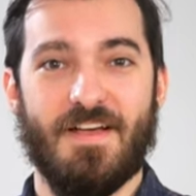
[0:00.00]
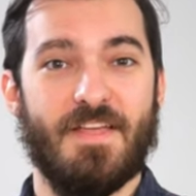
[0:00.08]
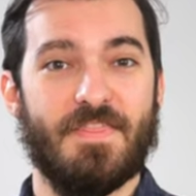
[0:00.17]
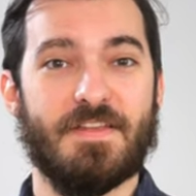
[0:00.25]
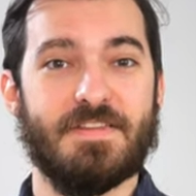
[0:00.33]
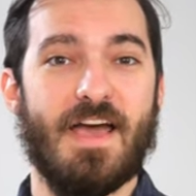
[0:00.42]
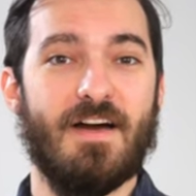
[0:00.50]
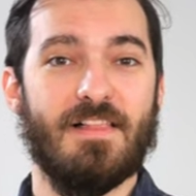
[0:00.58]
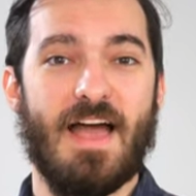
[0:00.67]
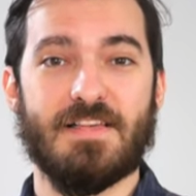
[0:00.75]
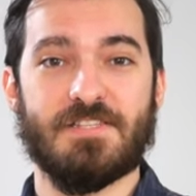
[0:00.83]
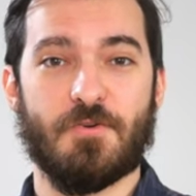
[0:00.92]
The Dell
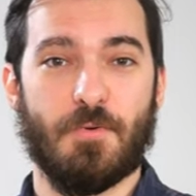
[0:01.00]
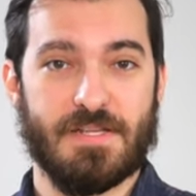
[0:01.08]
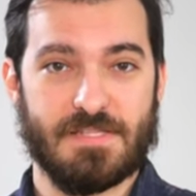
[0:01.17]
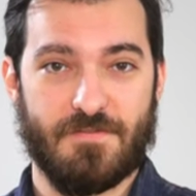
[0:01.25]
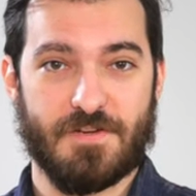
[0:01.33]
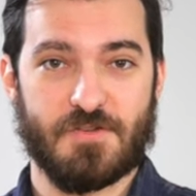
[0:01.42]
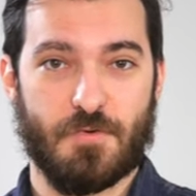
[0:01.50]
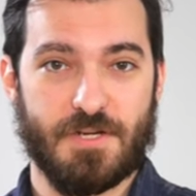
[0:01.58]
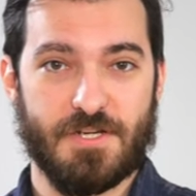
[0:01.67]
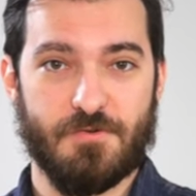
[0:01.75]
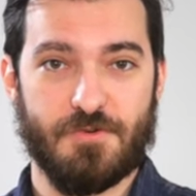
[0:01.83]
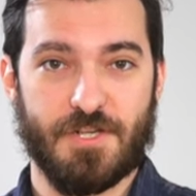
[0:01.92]
S twenty-seven
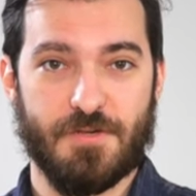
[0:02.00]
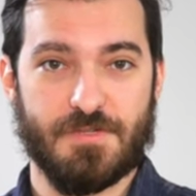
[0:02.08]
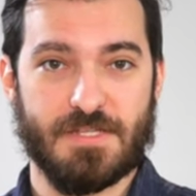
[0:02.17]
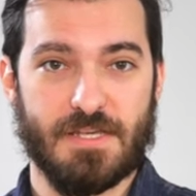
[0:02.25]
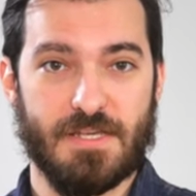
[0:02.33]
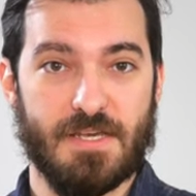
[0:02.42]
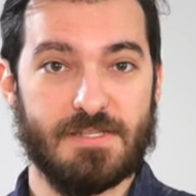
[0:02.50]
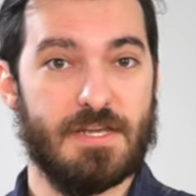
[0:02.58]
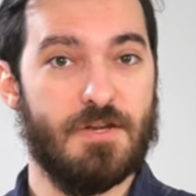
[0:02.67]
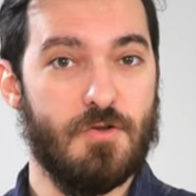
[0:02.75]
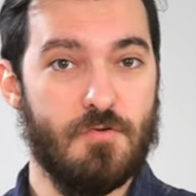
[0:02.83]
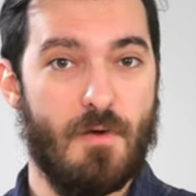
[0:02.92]
twenty-two Q C is a
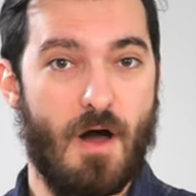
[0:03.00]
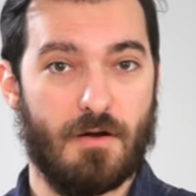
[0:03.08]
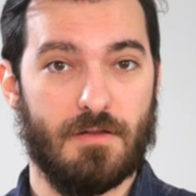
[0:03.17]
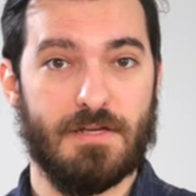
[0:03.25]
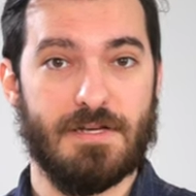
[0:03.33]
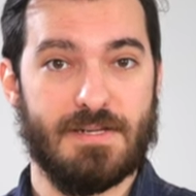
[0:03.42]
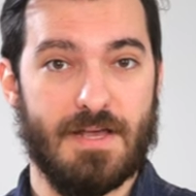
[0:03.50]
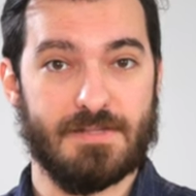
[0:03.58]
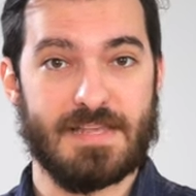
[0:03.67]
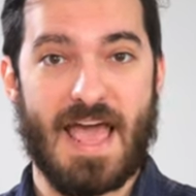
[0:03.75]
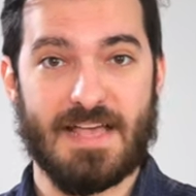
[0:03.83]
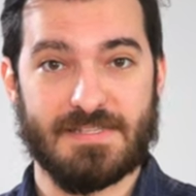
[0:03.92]
new model in Dell's
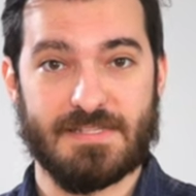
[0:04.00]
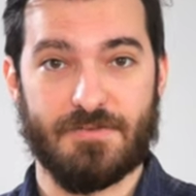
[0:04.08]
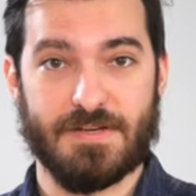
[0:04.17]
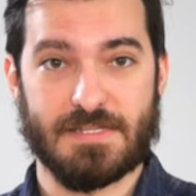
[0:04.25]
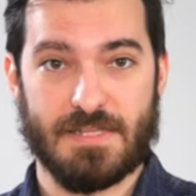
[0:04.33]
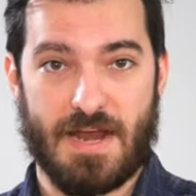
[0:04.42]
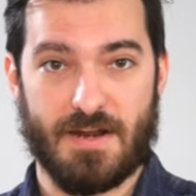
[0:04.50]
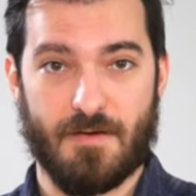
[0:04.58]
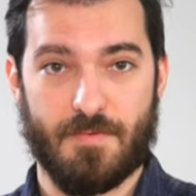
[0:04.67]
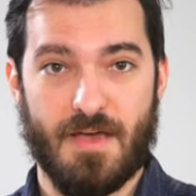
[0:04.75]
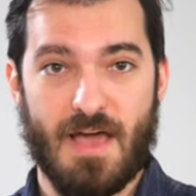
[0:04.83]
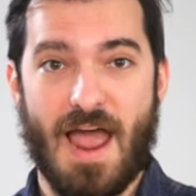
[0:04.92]
S-Series lineup,
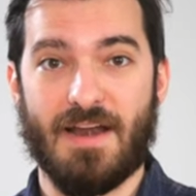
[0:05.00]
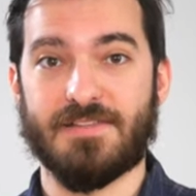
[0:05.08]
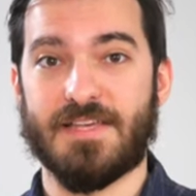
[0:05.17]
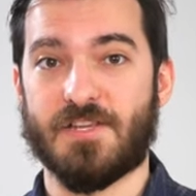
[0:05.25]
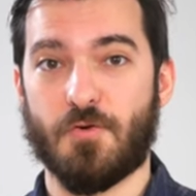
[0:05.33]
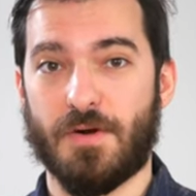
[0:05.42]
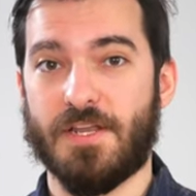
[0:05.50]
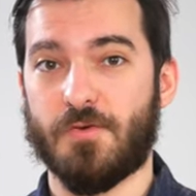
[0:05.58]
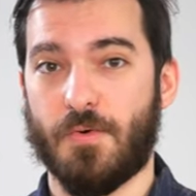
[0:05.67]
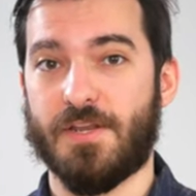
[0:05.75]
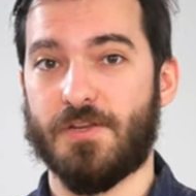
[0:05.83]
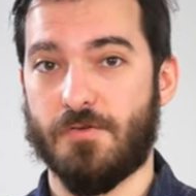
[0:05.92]
and it's a twenty
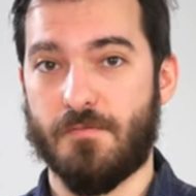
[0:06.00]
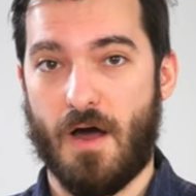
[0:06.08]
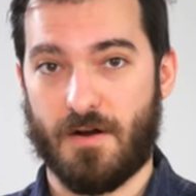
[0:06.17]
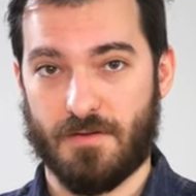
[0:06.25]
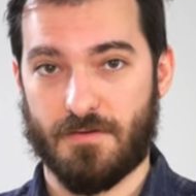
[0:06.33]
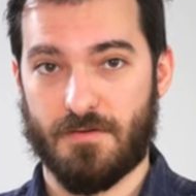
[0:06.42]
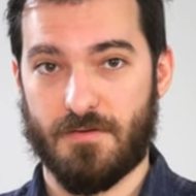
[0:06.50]
twenty-two model.